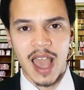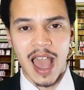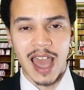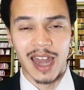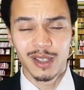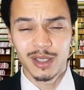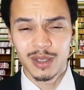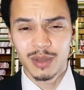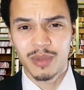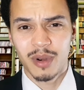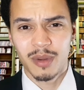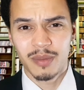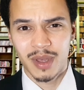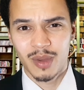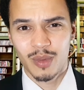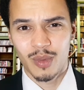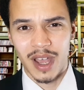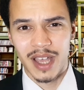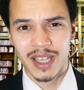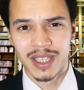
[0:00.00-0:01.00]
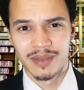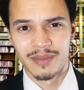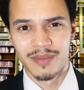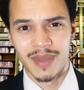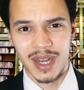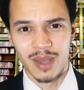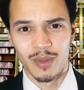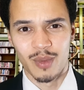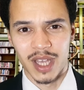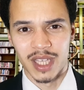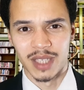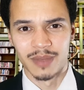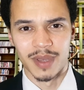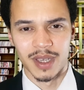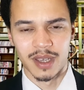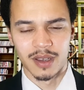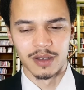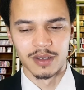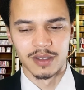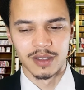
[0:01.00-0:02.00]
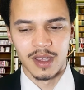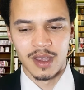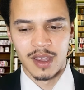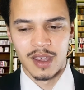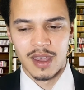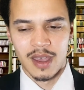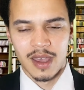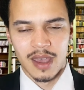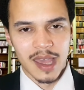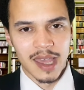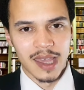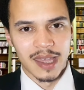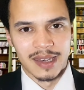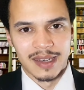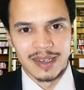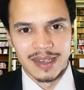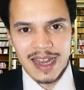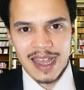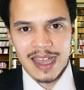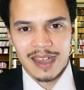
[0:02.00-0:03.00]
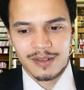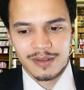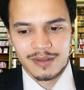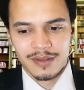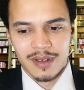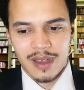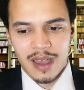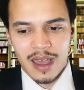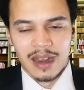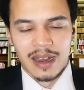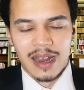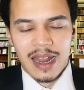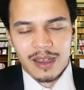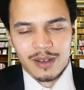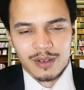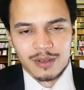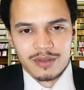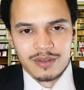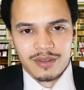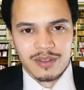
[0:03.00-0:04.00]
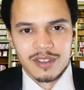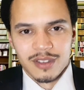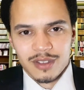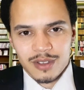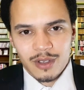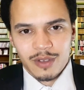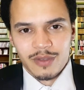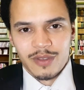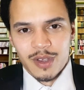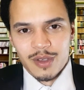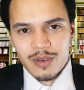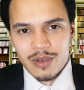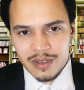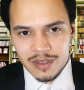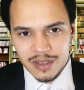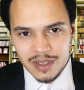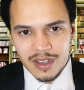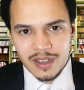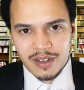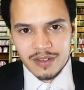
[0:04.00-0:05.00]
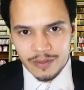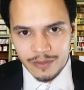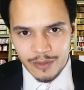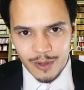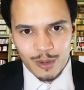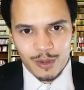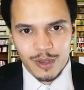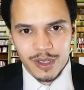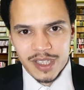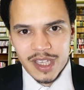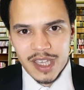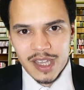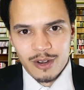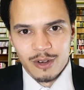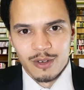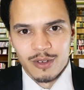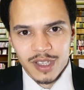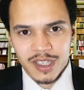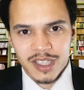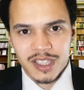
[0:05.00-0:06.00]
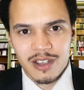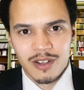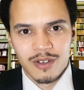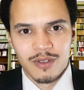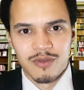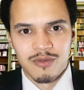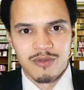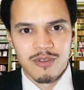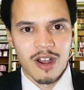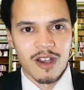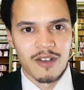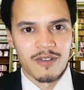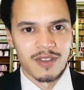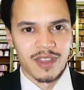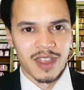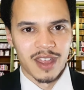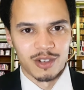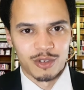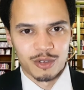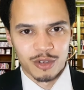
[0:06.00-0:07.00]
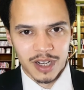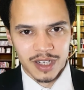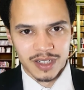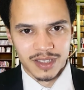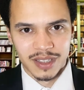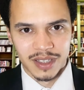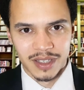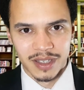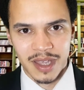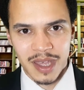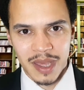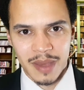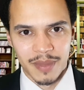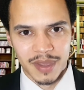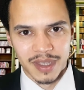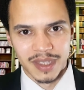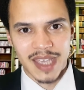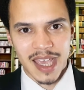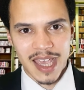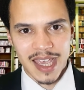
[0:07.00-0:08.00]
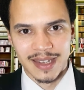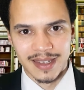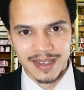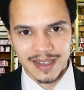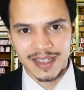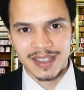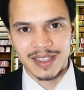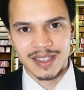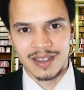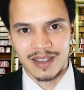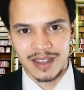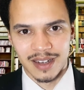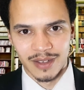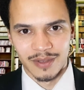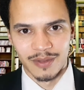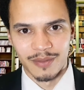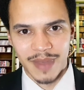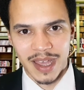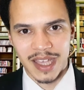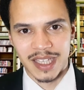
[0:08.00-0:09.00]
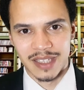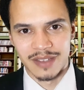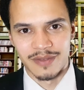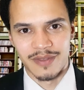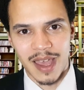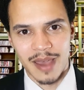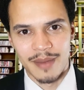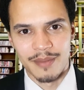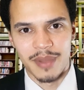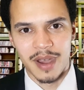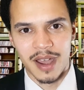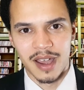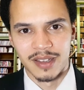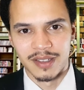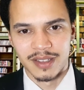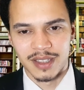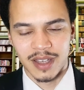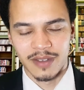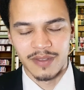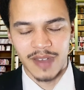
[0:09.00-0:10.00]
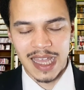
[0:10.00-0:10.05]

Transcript: And this is probably wise in many ways because it now allowed the Soviet Union to kind of focus in on itself rather than trying to maintain this kind of massive empire and stuff.